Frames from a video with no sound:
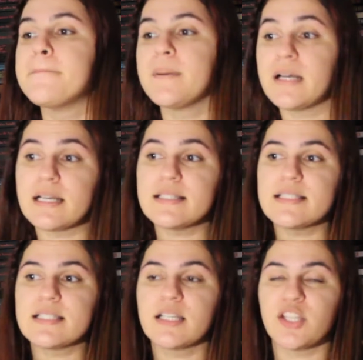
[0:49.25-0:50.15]

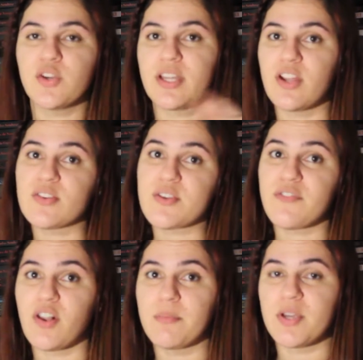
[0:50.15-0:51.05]
But you can also
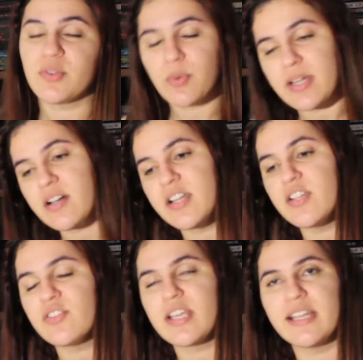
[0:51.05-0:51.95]
follow me on Twitter,
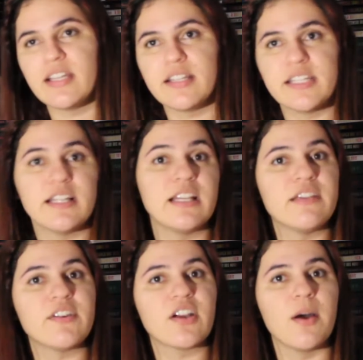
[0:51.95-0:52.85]
you can
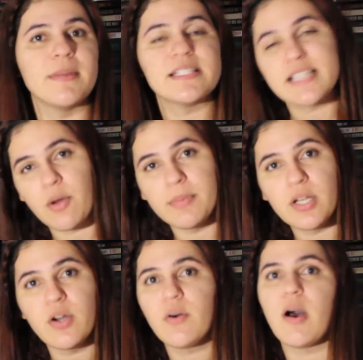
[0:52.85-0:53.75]
leave a comment down
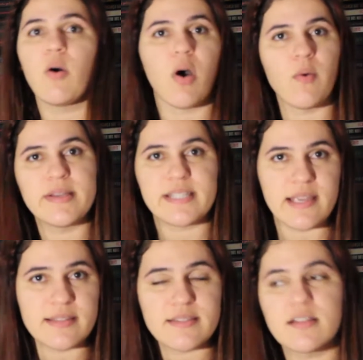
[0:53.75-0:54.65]
below, I'll always
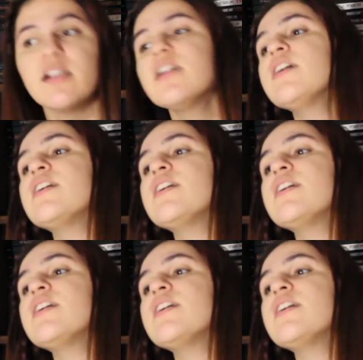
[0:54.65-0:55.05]
answer.